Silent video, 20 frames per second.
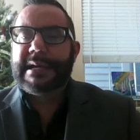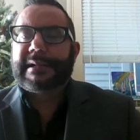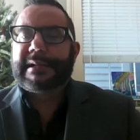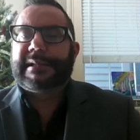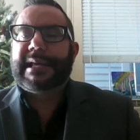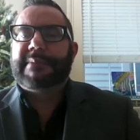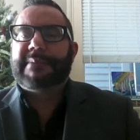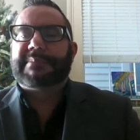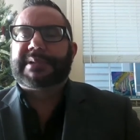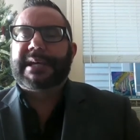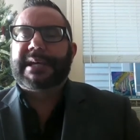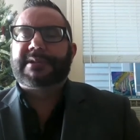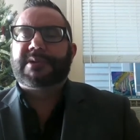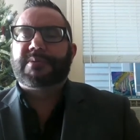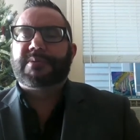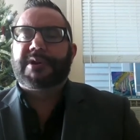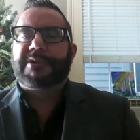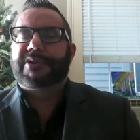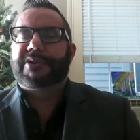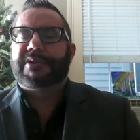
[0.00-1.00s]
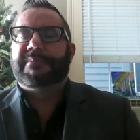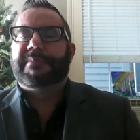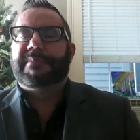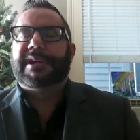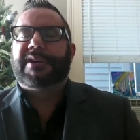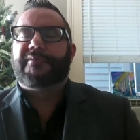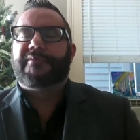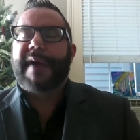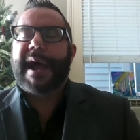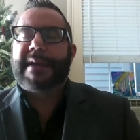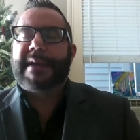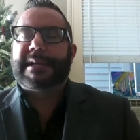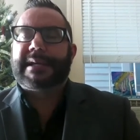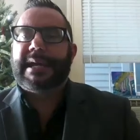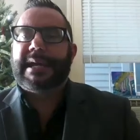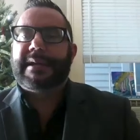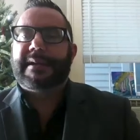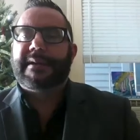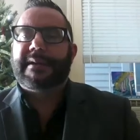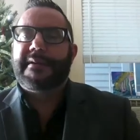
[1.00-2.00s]
claim sex work should be
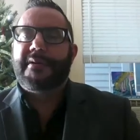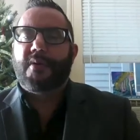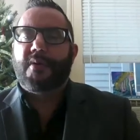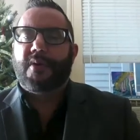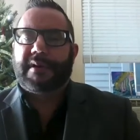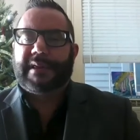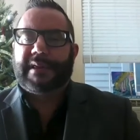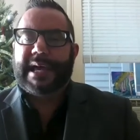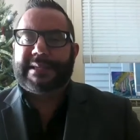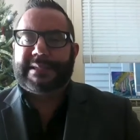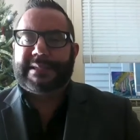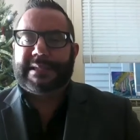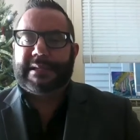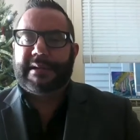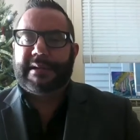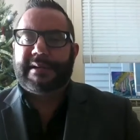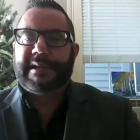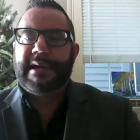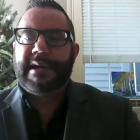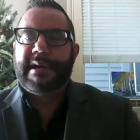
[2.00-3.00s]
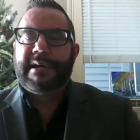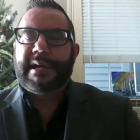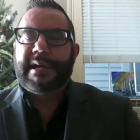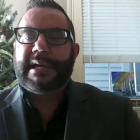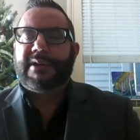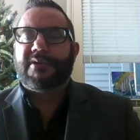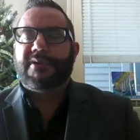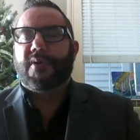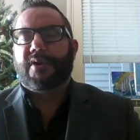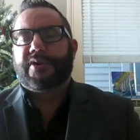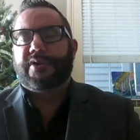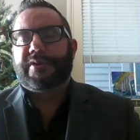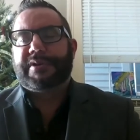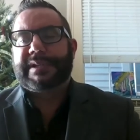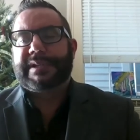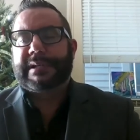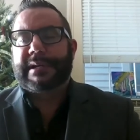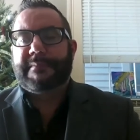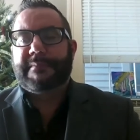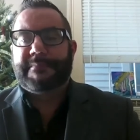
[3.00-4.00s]
eradicated or lessened in order
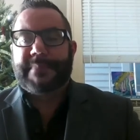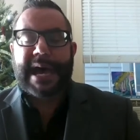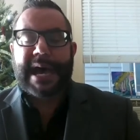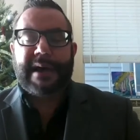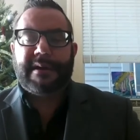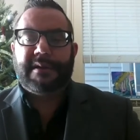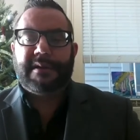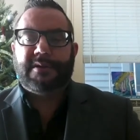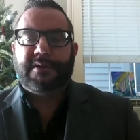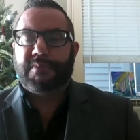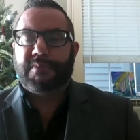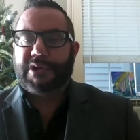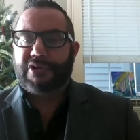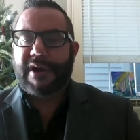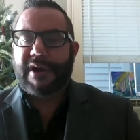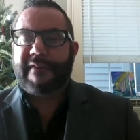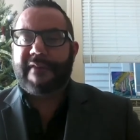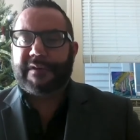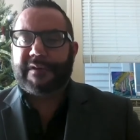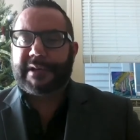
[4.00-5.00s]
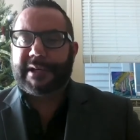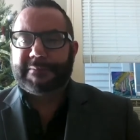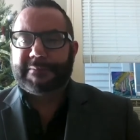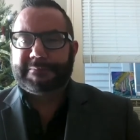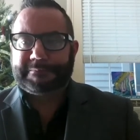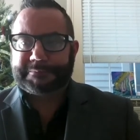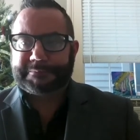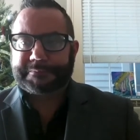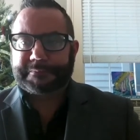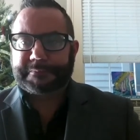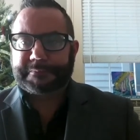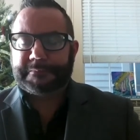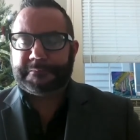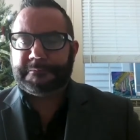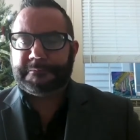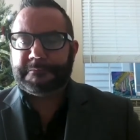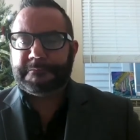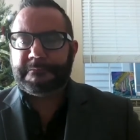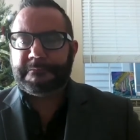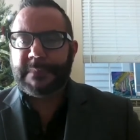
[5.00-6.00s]
to combat human trafficking.
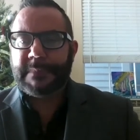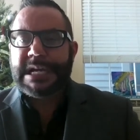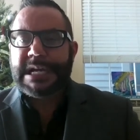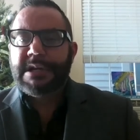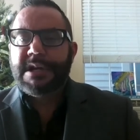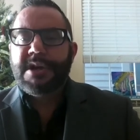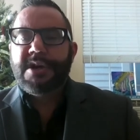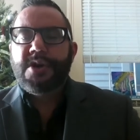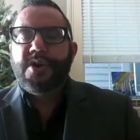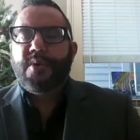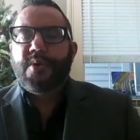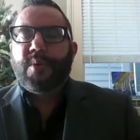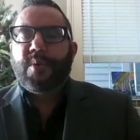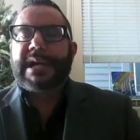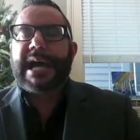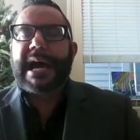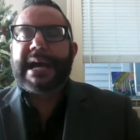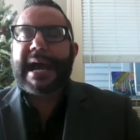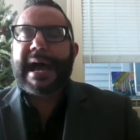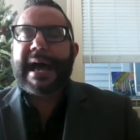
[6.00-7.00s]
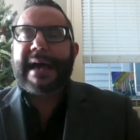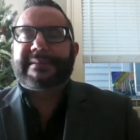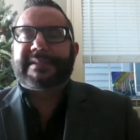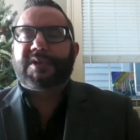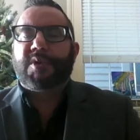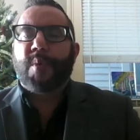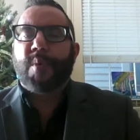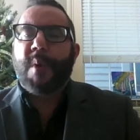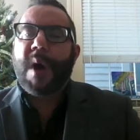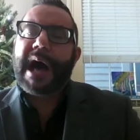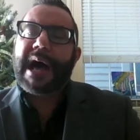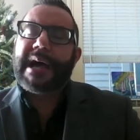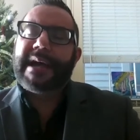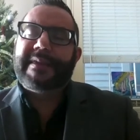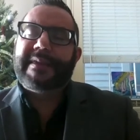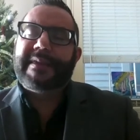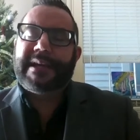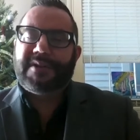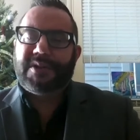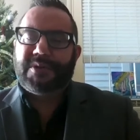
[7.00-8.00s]
When I ask why
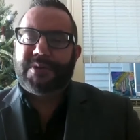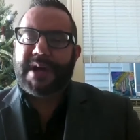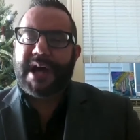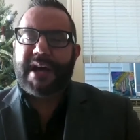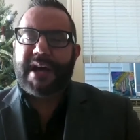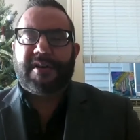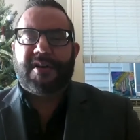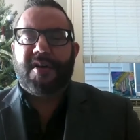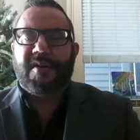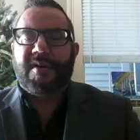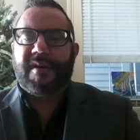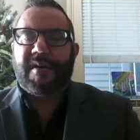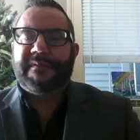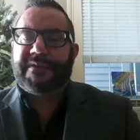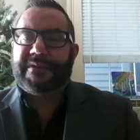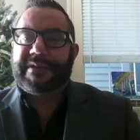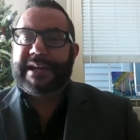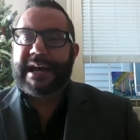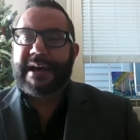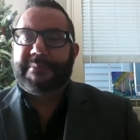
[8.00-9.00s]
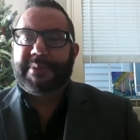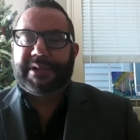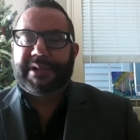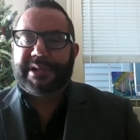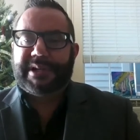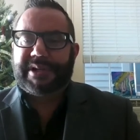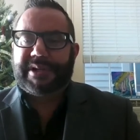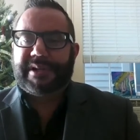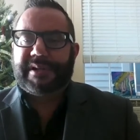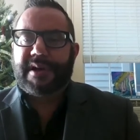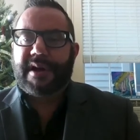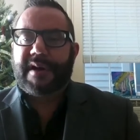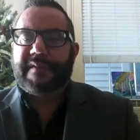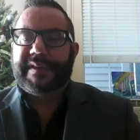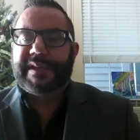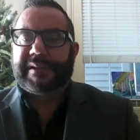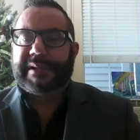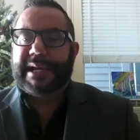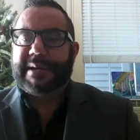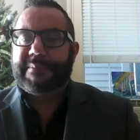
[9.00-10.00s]
they do not call for the abolition of
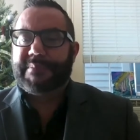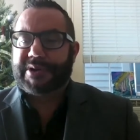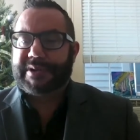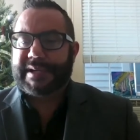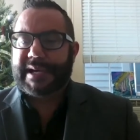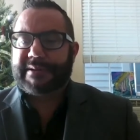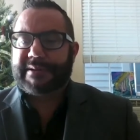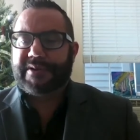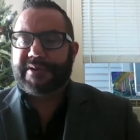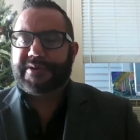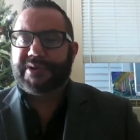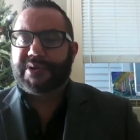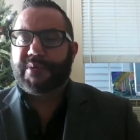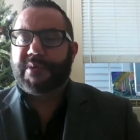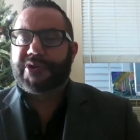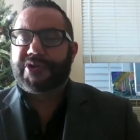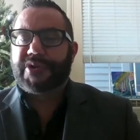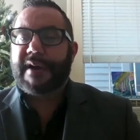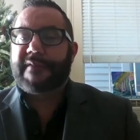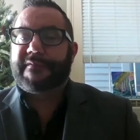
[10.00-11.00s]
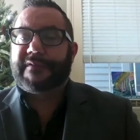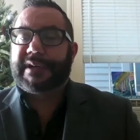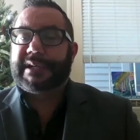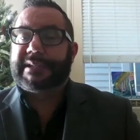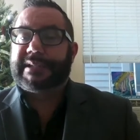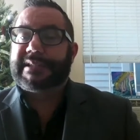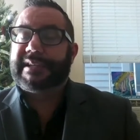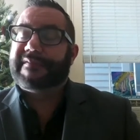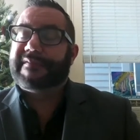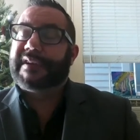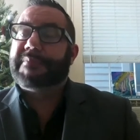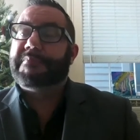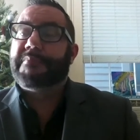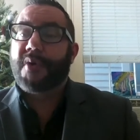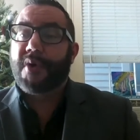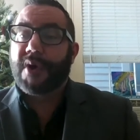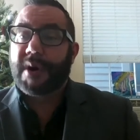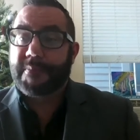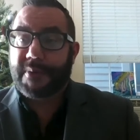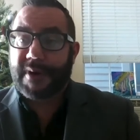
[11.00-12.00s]
the labor sectors where trafficking is even
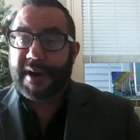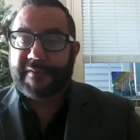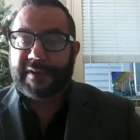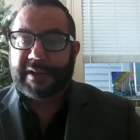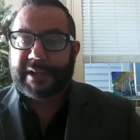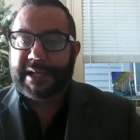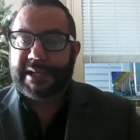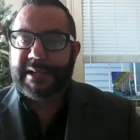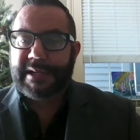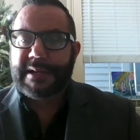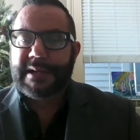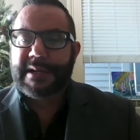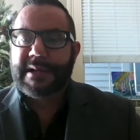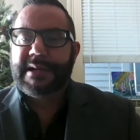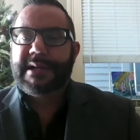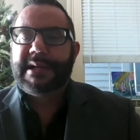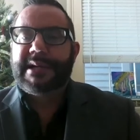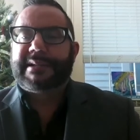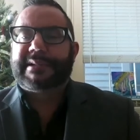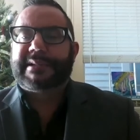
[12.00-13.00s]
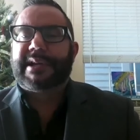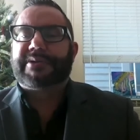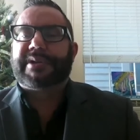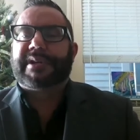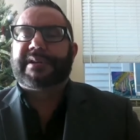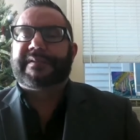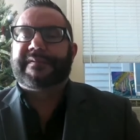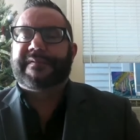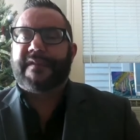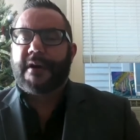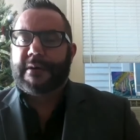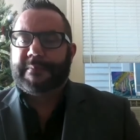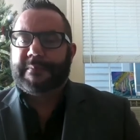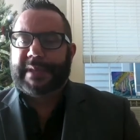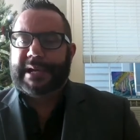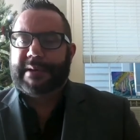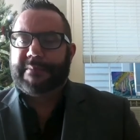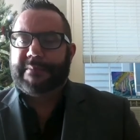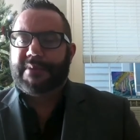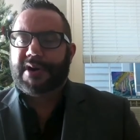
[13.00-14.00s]
more prevalent, such as farm
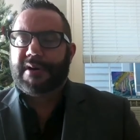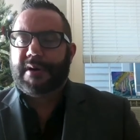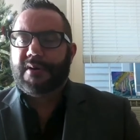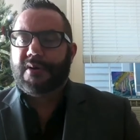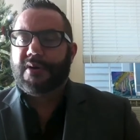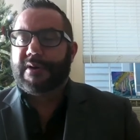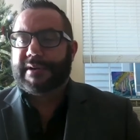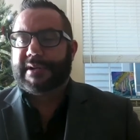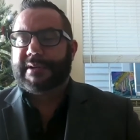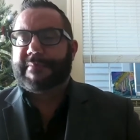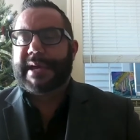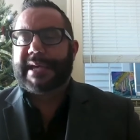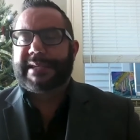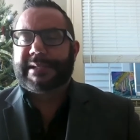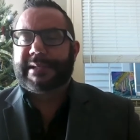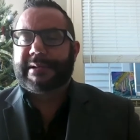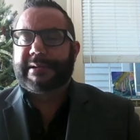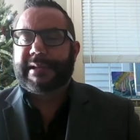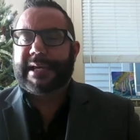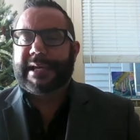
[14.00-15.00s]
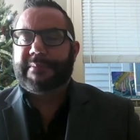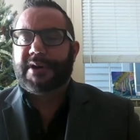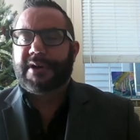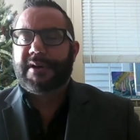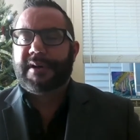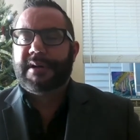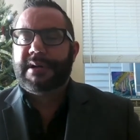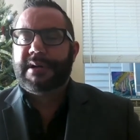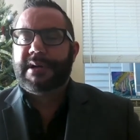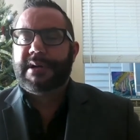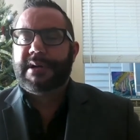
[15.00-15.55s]
labor or domestic labor,